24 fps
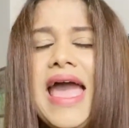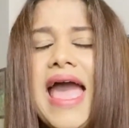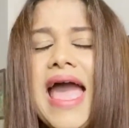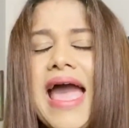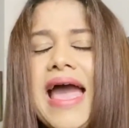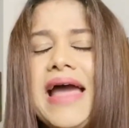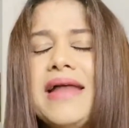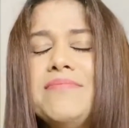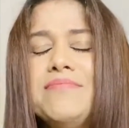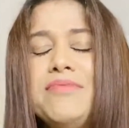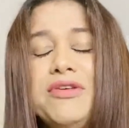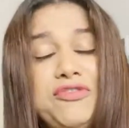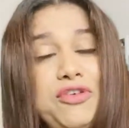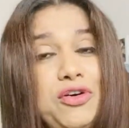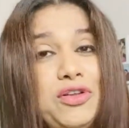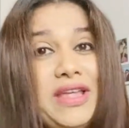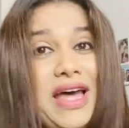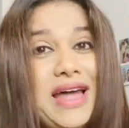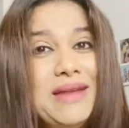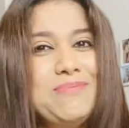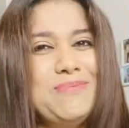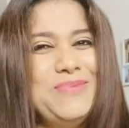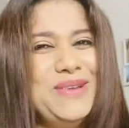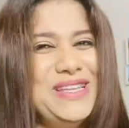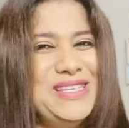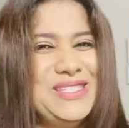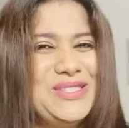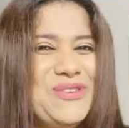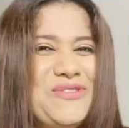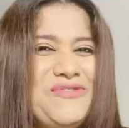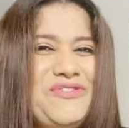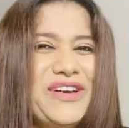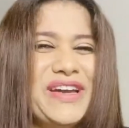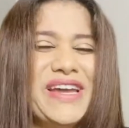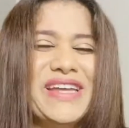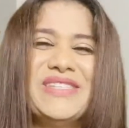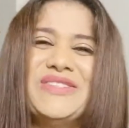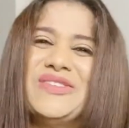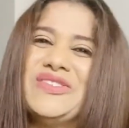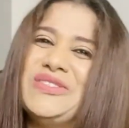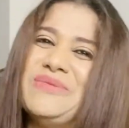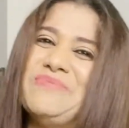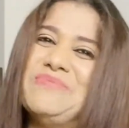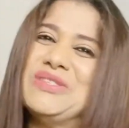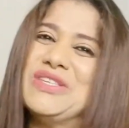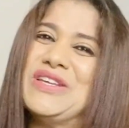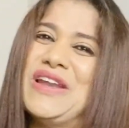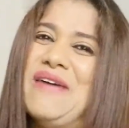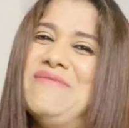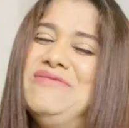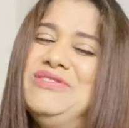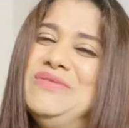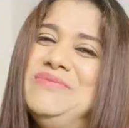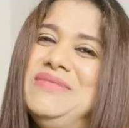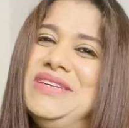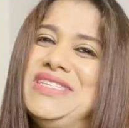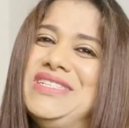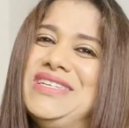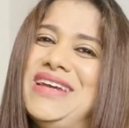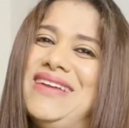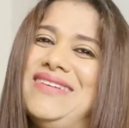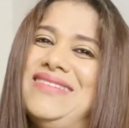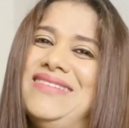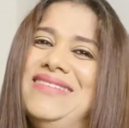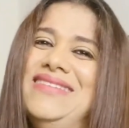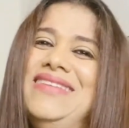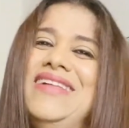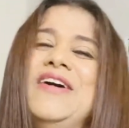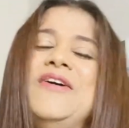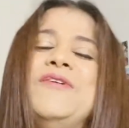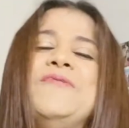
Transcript: And before that, please don't forget to subscribe to my channel.